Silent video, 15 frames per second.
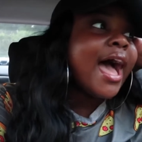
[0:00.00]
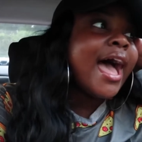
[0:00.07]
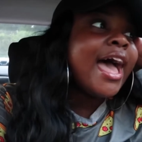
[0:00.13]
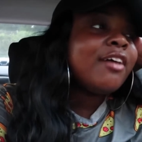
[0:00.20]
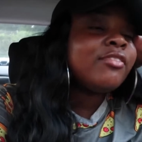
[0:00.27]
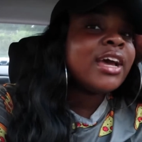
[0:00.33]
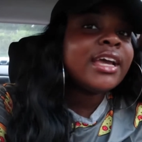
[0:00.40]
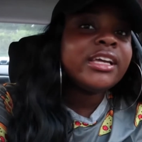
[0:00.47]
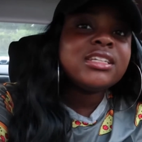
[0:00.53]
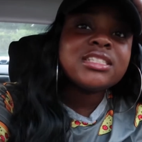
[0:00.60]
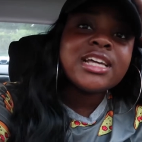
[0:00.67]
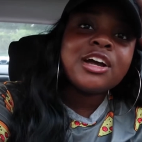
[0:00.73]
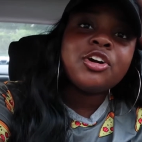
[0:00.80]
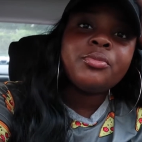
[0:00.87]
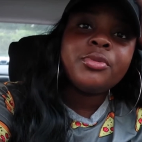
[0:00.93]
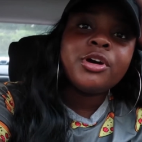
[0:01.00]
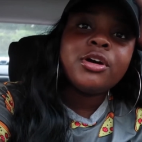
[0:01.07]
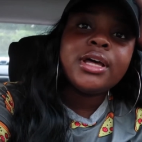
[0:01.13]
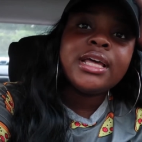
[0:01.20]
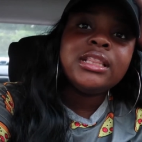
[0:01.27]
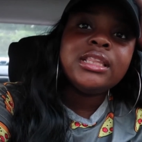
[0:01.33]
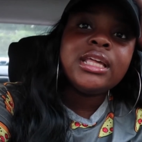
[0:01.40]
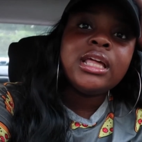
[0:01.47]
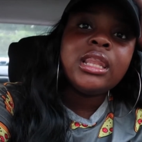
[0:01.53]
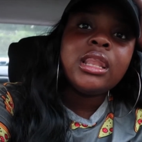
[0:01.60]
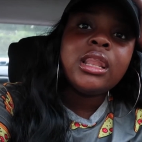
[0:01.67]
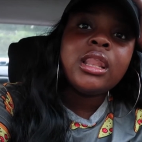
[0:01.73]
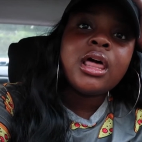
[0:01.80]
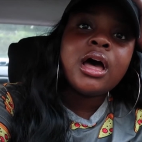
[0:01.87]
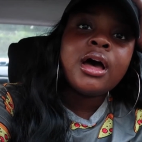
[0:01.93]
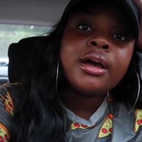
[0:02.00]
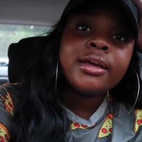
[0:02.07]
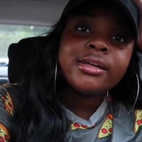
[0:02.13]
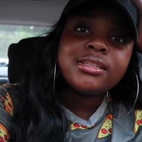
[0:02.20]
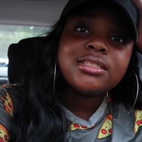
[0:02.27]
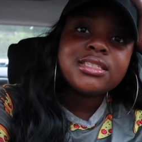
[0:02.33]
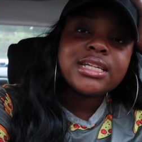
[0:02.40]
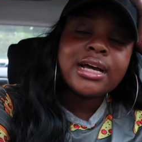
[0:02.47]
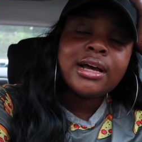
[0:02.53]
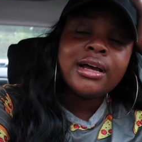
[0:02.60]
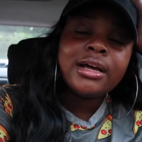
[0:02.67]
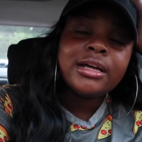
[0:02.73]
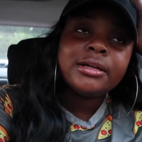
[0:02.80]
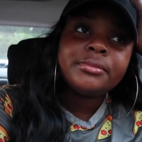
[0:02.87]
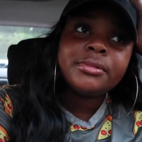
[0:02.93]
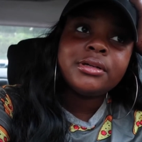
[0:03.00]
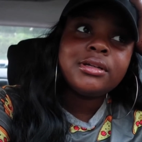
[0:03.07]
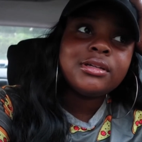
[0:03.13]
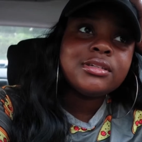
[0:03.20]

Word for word: i have not eaten taco bell in the longest time